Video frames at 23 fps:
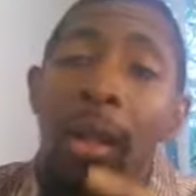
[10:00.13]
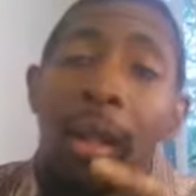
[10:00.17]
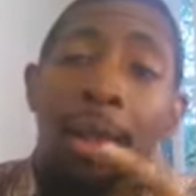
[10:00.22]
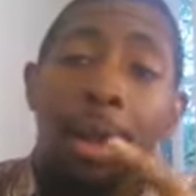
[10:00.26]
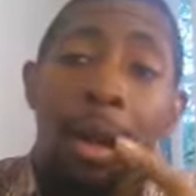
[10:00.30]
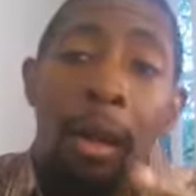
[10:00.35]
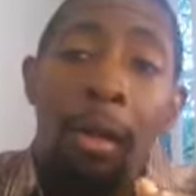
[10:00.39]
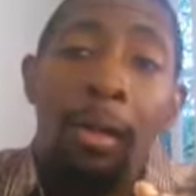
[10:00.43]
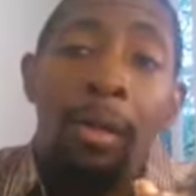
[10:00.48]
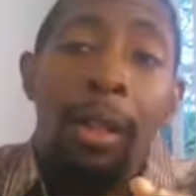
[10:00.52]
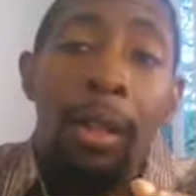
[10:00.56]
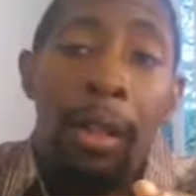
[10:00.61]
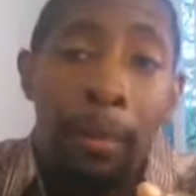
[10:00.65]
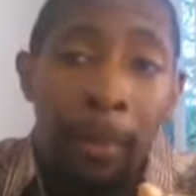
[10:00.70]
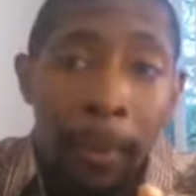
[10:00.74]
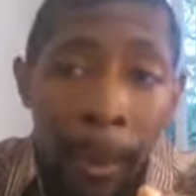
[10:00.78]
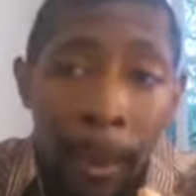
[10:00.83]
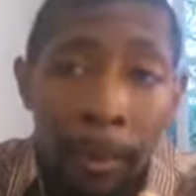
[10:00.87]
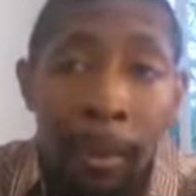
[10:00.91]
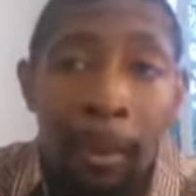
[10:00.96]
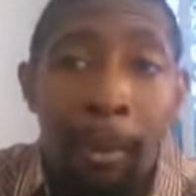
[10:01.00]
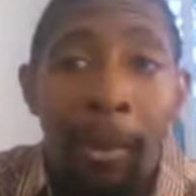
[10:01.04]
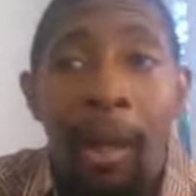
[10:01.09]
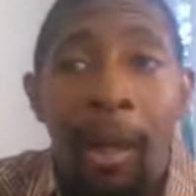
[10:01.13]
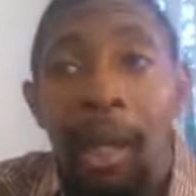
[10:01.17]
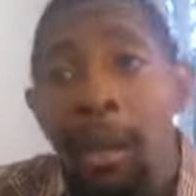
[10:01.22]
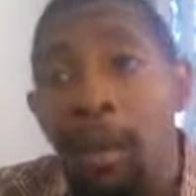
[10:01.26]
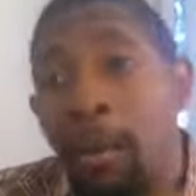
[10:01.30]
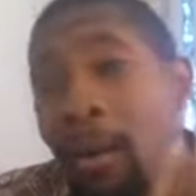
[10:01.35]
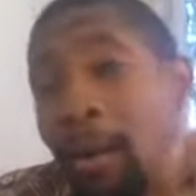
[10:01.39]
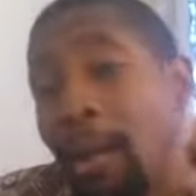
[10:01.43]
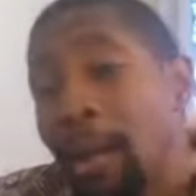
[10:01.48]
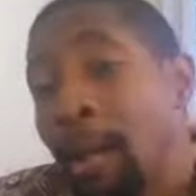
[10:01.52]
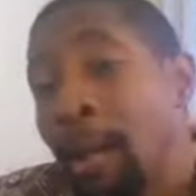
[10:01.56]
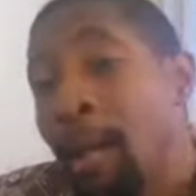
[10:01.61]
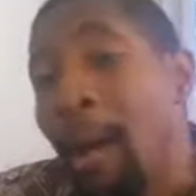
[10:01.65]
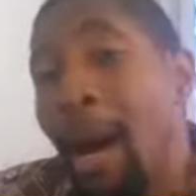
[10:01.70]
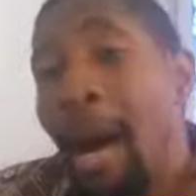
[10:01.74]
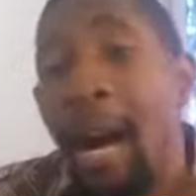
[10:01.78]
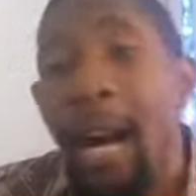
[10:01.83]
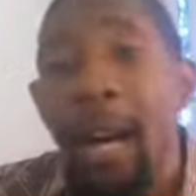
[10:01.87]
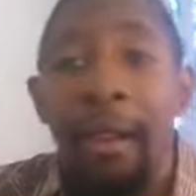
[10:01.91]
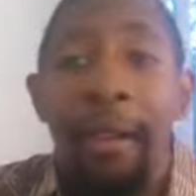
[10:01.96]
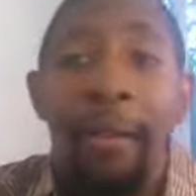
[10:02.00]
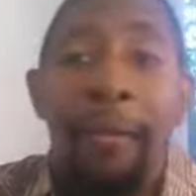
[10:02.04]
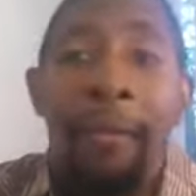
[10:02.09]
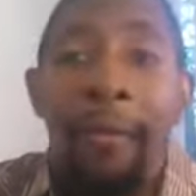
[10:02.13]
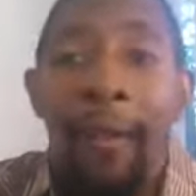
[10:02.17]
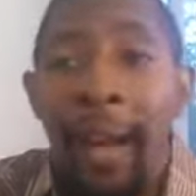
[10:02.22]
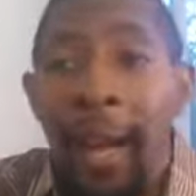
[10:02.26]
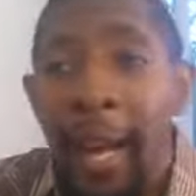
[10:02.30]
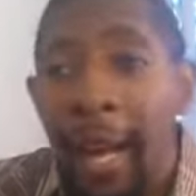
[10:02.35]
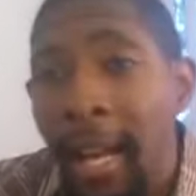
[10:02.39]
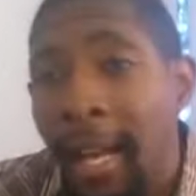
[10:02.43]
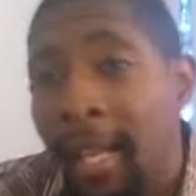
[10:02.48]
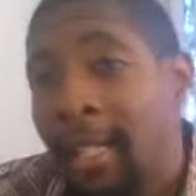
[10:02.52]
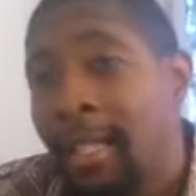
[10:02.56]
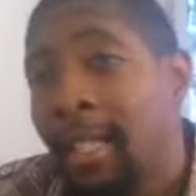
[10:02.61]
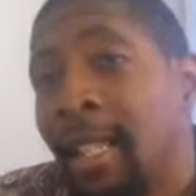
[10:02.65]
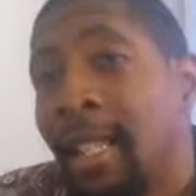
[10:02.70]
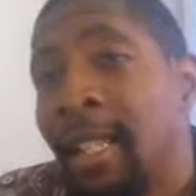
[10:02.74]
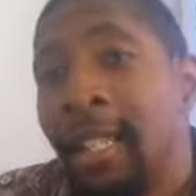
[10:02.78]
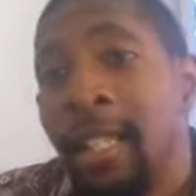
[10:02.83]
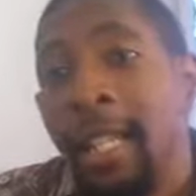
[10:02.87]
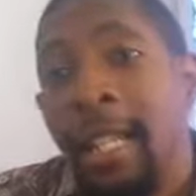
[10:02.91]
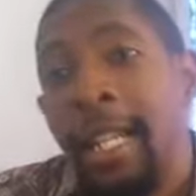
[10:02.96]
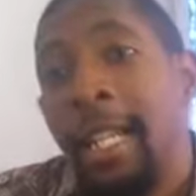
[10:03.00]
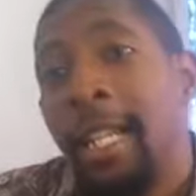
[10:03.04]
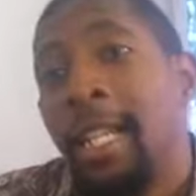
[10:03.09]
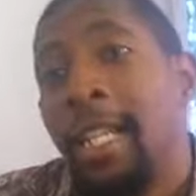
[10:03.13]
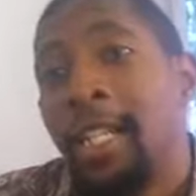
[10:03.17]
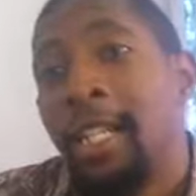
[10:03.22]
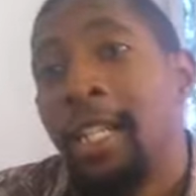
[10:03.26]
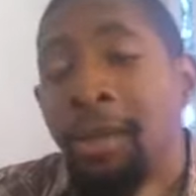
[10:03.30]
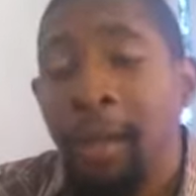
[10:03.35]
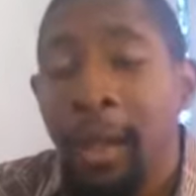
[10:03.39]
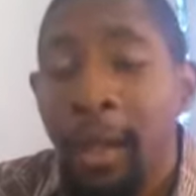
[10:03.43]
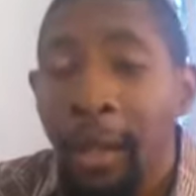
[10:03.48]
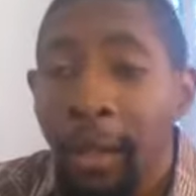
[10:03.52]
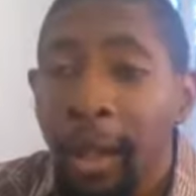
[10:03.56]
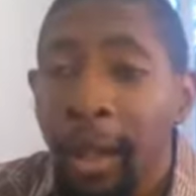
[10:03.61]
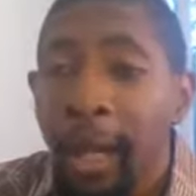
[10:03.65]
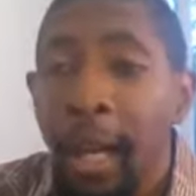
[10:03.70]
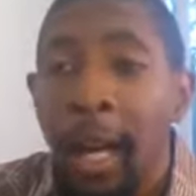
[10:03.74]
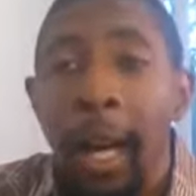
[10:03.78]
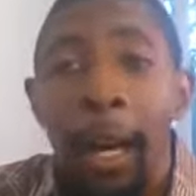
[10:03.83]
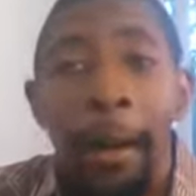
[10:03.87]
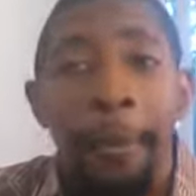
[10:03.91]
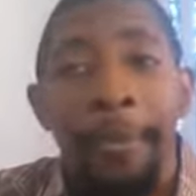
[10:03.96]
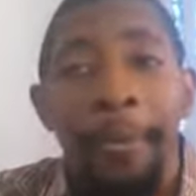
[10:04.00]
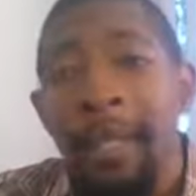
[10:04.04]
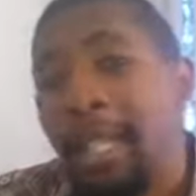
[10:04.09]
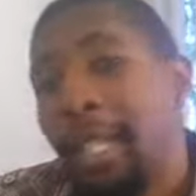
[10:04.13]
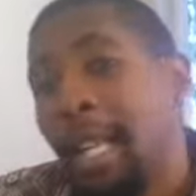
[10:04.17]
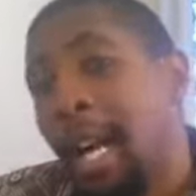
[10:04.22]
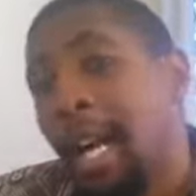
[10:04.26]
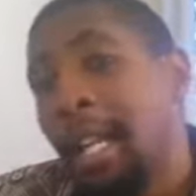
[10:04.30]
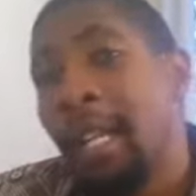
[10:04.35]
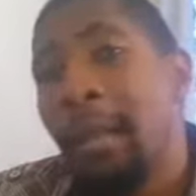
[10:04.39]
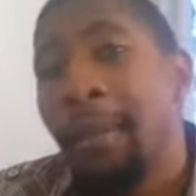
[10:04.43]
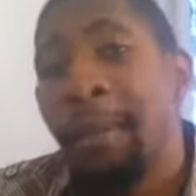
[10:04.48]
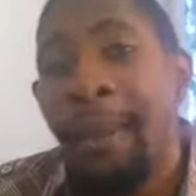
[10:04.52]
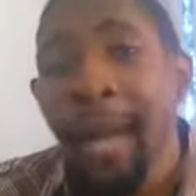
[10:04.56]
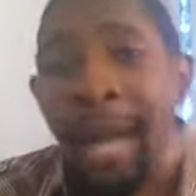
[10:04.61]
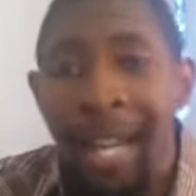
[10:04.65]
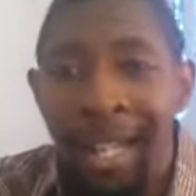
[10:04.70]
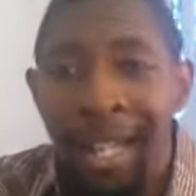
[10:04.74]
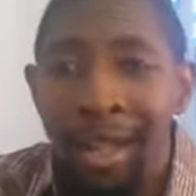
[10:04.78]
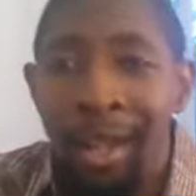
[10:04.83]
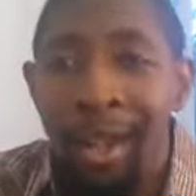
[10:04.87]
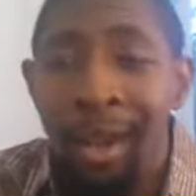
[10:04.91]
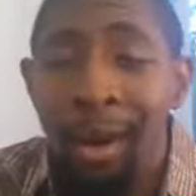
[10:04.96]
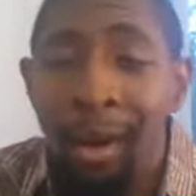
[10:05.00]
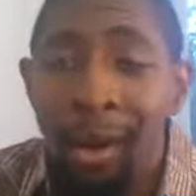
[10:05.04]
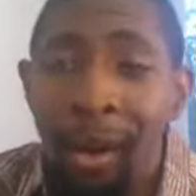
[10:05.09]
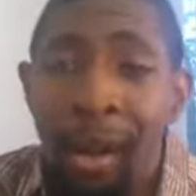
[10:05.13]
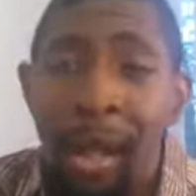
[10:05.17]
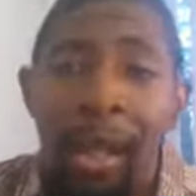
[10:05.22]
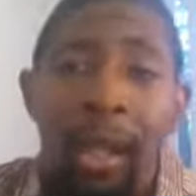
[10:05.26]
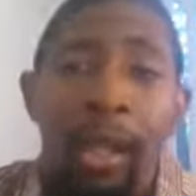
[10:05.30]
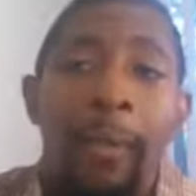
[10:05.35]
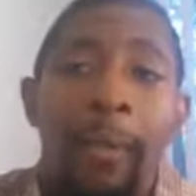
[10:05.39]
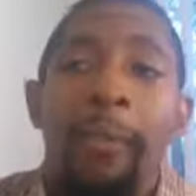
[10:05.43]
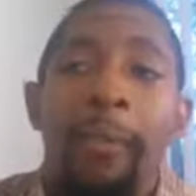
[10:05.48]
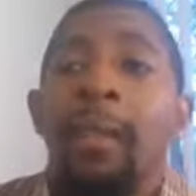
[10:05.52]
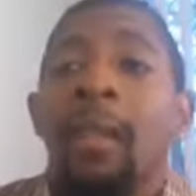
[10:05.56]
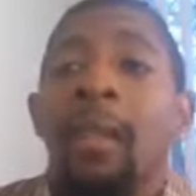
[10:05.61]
Those are the people who are going to want to know all the facts, the history of the company, all the backstories.